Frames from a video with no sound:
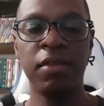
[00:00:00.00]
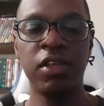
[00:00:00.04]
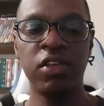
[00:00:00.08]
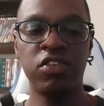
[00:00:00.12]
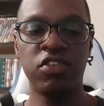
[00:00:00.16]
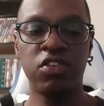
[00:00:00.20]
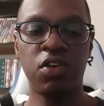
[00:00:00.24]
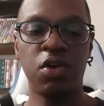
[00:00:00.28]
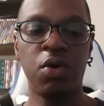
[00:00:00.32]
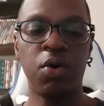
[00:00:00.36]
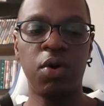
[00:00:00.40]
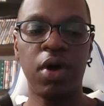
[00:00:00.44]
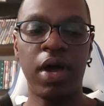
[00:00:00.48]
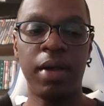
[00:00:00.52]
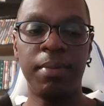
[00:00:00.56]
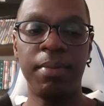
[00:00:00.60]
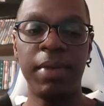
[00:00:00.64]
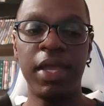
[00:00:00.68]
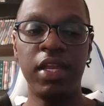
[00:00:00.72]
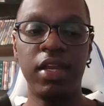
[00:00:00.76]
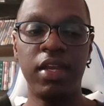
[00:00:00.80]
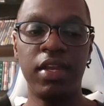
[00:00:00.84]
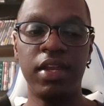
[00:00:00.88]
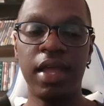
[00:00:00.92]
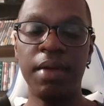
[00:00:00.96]
So I
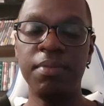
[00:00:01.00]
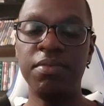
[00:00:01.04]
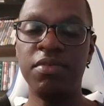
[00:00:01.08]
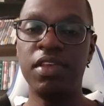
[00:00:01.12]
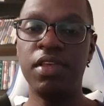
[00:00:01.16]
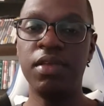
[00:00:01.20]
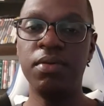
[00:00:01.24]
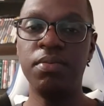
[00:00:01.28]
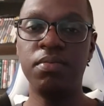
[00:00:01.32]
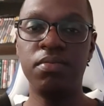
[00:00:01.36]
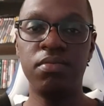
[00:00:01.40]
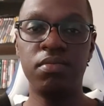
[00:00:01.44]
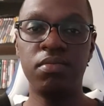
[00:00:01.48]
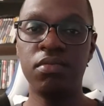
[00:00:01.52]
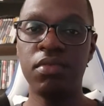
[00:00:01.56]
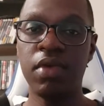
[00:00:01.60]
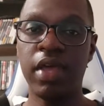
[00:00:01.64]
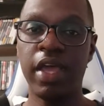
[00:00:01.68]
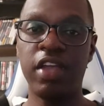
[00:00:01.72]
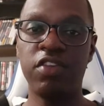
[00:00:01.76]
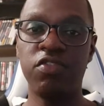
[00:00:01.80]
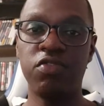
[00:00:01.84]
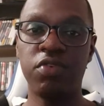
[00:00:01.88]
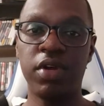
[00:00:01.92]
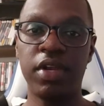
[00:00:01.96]
made an empty
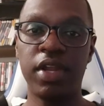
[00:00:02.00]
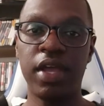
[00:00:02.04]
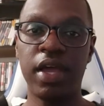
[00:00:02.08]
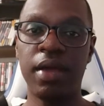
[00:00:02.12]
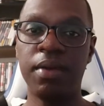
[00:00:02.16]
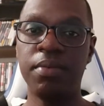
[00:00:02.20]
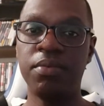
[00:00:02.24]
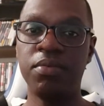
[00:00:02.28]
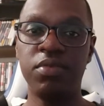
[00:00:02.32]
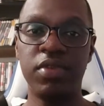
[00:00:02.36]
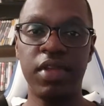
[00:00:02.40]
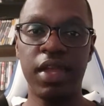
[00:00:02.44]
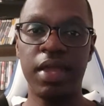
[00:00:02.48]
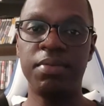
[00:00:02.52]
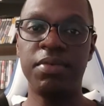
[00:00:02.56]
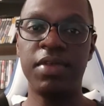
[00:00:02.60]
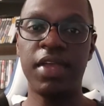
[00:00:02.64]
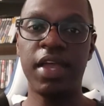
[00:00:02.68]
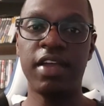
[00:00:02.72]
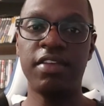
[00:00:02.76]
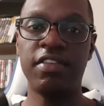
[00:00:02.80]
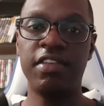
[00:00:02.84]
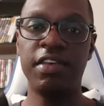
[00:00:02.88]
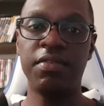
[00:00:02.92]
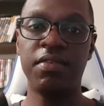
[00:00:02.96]
Android app, the
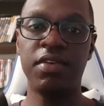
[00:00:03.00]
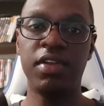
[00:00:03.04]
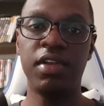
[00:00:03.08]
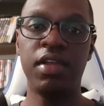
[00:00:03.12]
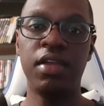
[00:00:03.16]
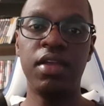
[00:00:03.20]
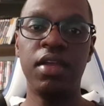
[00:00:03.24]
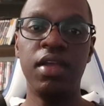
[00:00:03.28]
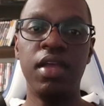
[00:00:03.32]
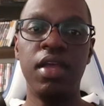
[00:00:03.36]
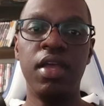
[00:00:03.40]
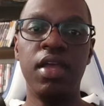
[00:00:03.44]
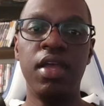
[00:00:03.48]
empty activity,